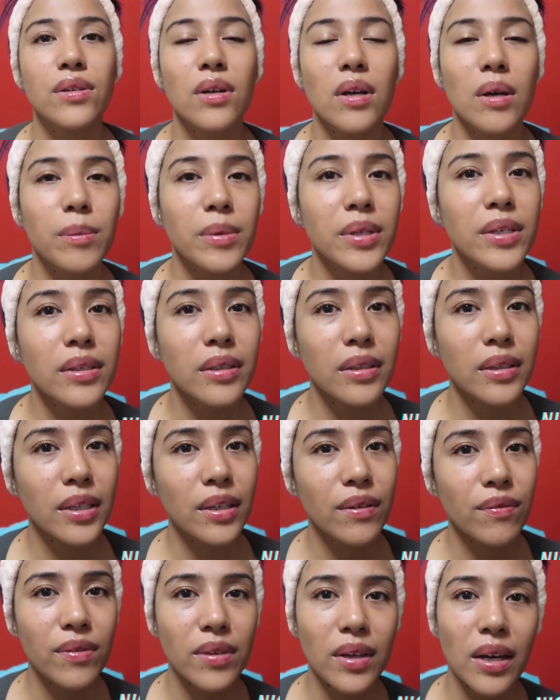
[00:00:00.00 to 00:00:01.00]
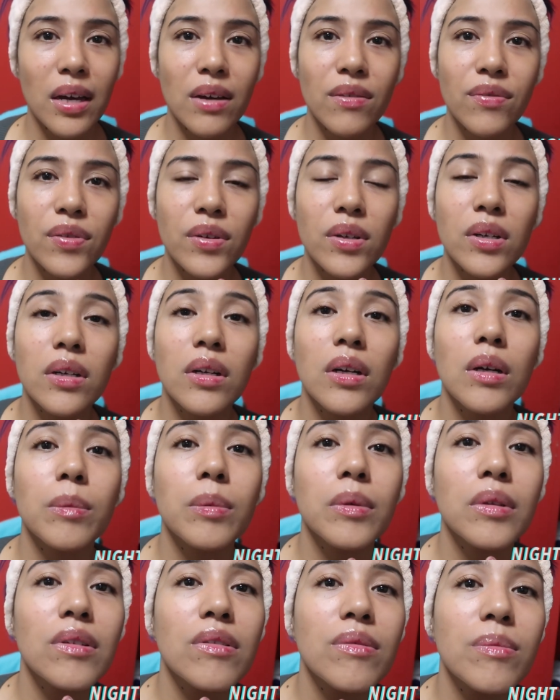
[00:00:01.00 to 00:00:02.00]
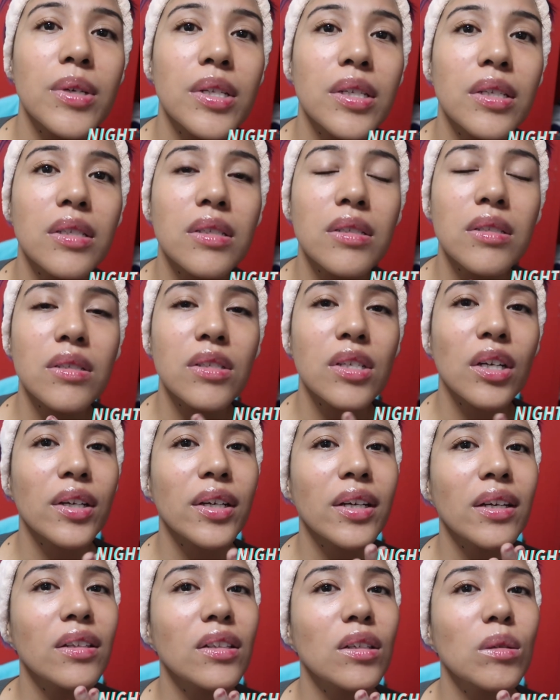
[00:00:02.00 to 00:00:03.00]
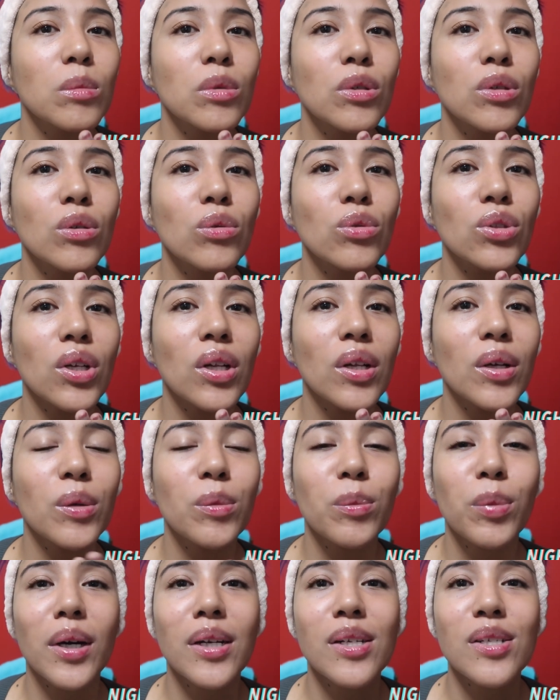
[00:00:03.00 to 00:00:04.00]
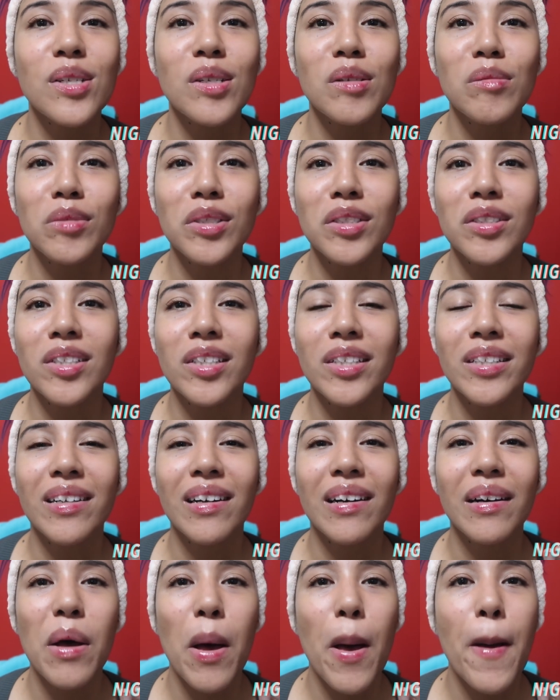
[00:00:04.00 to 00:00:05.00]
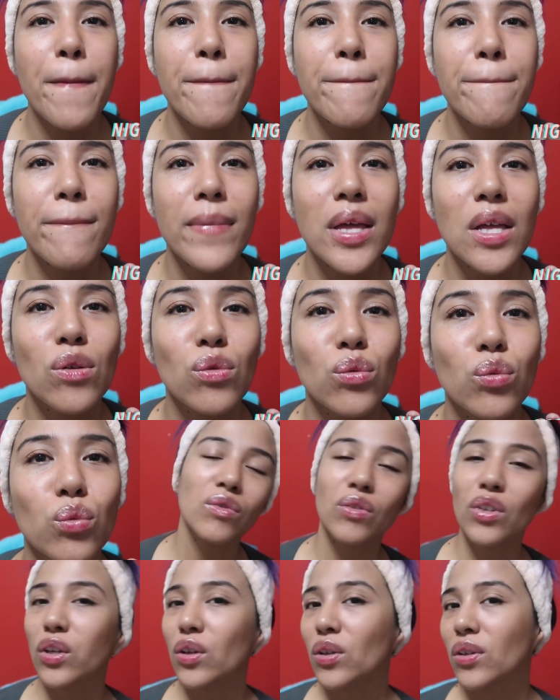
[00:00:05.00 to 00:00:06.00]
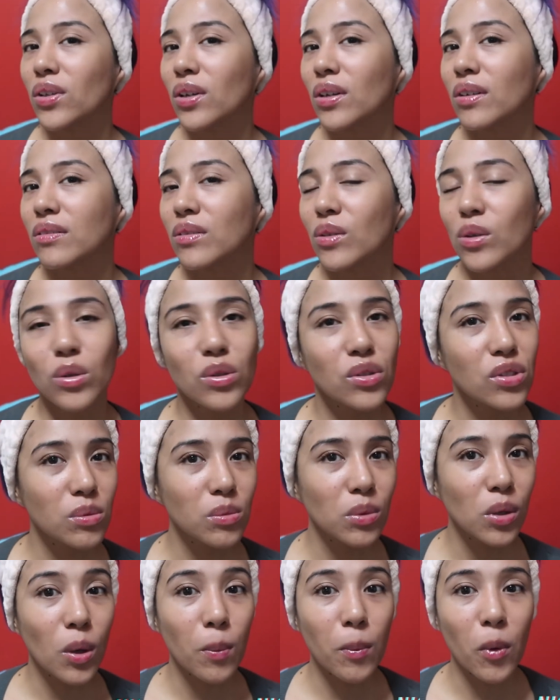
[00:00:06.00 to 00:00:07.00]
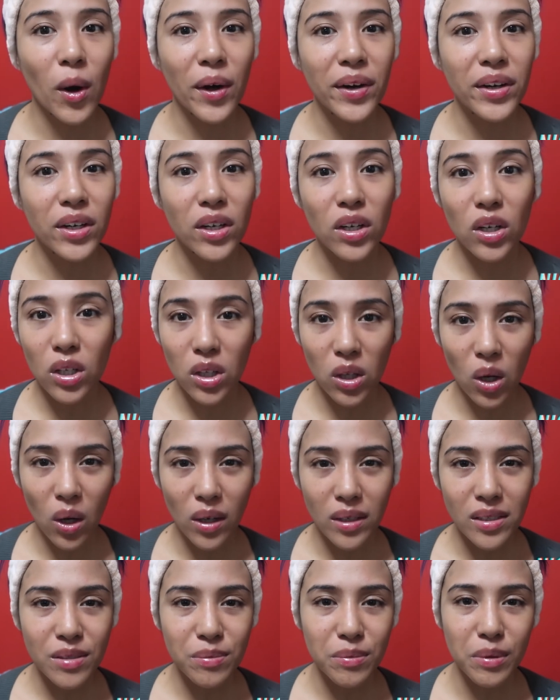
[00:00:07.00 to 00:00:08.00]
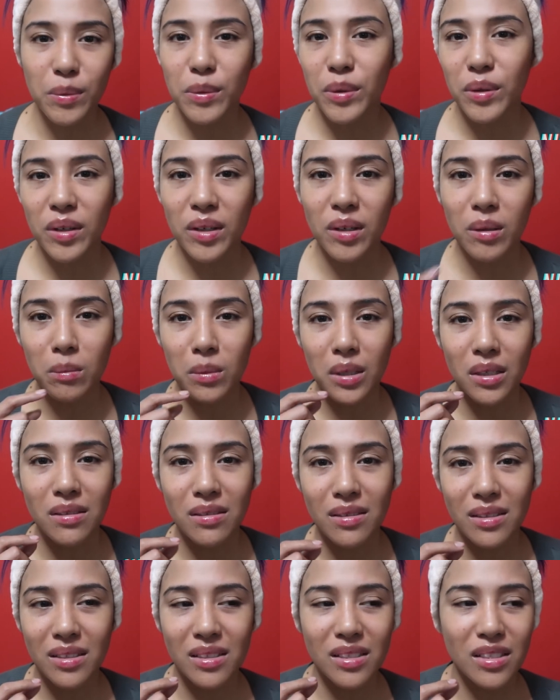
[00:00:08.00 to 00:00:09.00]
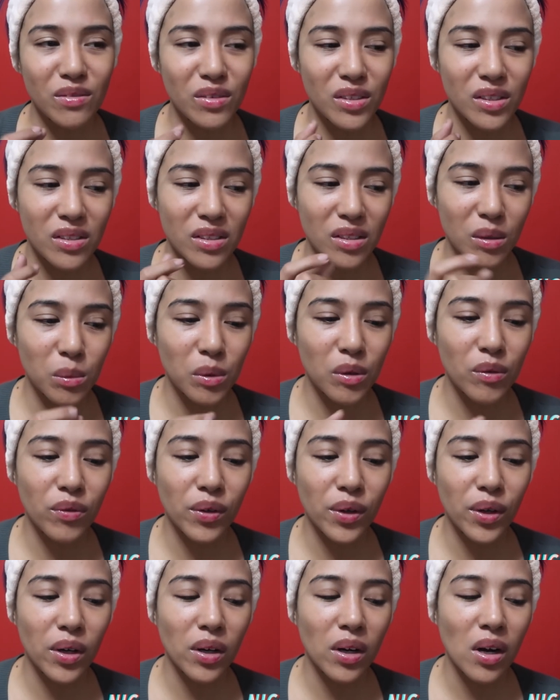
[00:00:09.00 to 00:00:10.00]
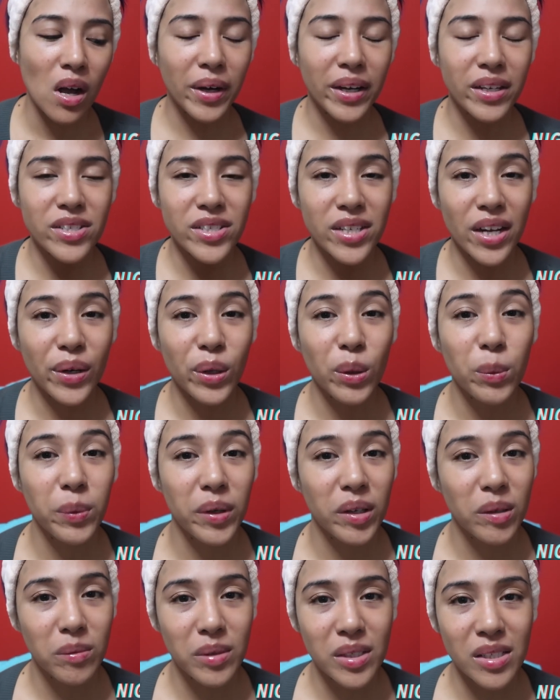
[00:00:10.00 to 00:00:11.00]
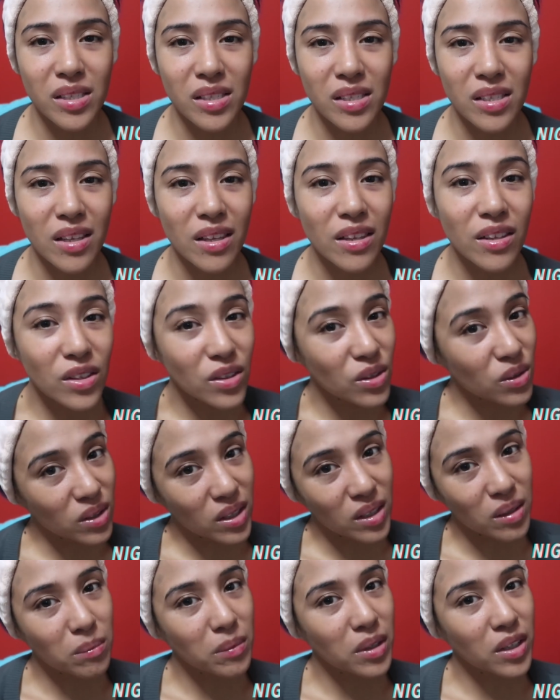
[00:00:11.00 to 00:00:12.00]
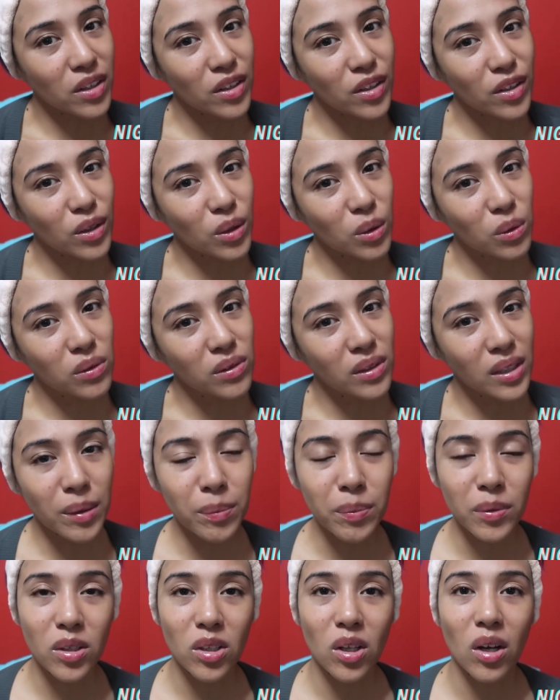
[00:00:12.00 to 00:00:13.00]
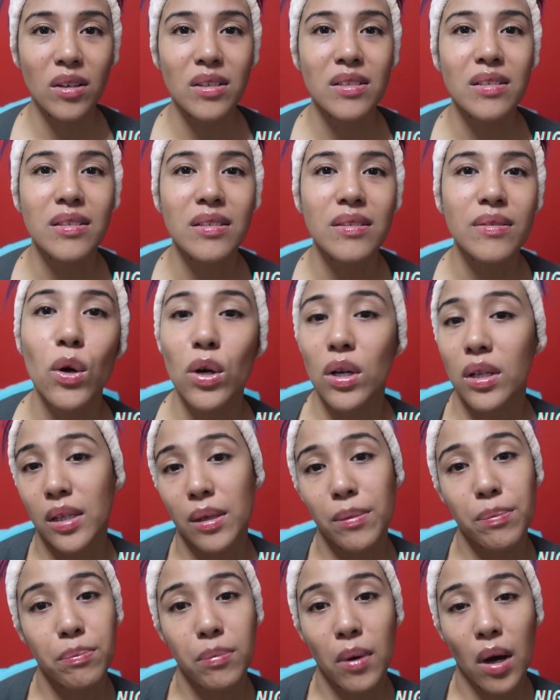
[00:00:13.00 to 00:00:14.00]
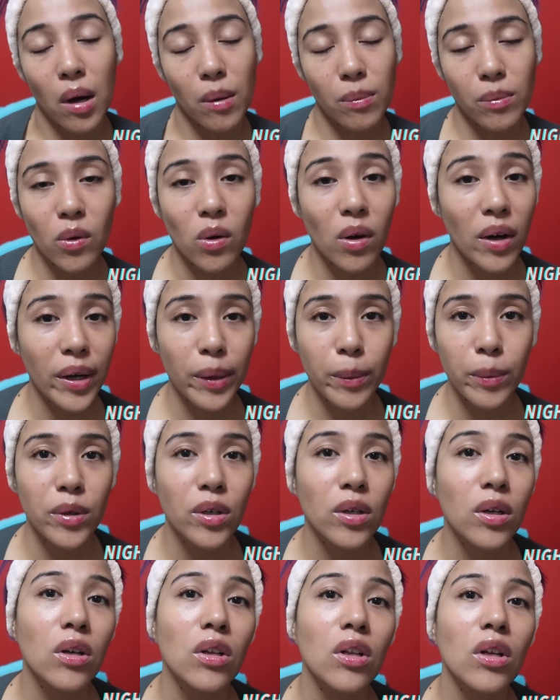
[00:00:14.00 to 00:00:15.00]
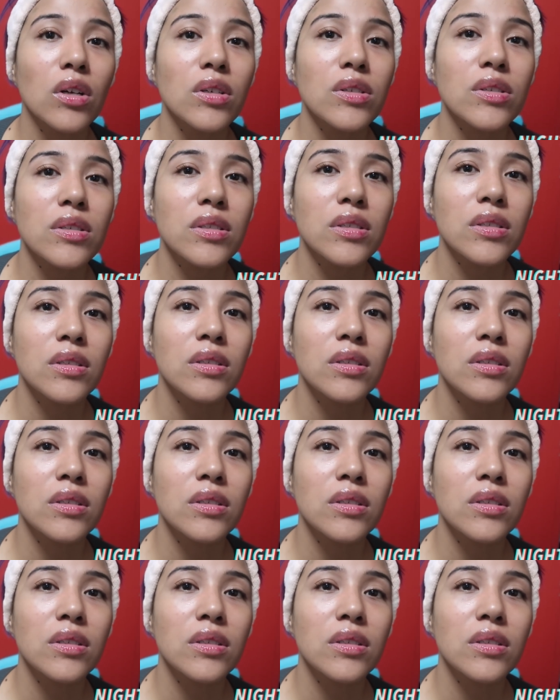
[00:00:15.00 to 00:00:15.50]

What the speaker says: So I'm gonna leave that for a couple of minutes. Nakikita mo, talagang para siyang mantika. Ang cute oh. Gusto mo gumawa ng gloss, maybe you can mix this with some of your eyeshadow pigments and then you can make your own lip gloss or lip balm kung ayaw mo ng gloss.